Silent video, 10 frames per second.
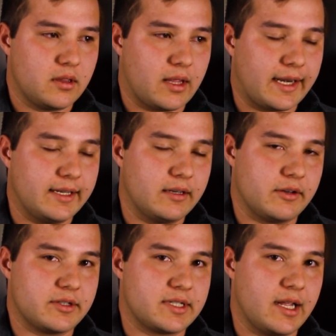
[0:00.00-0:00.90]
I didn't
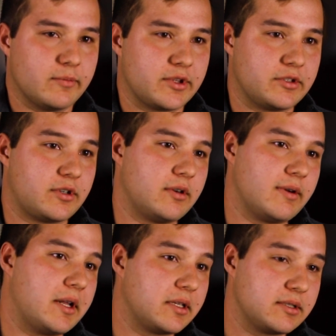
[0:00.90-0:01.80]
understand what the
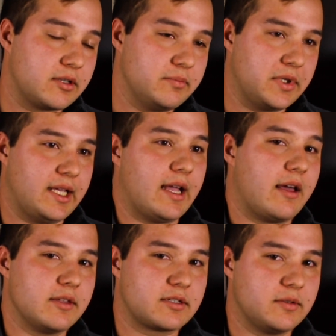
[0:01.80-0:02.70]
turnaround could be,
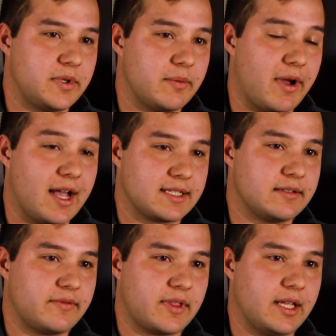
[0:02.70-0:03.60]
how this could be a
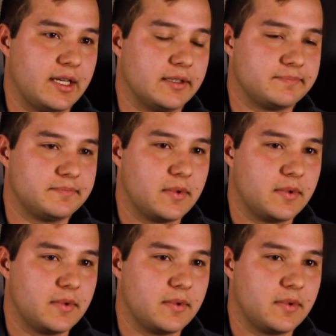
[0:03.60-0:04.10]
positive thing,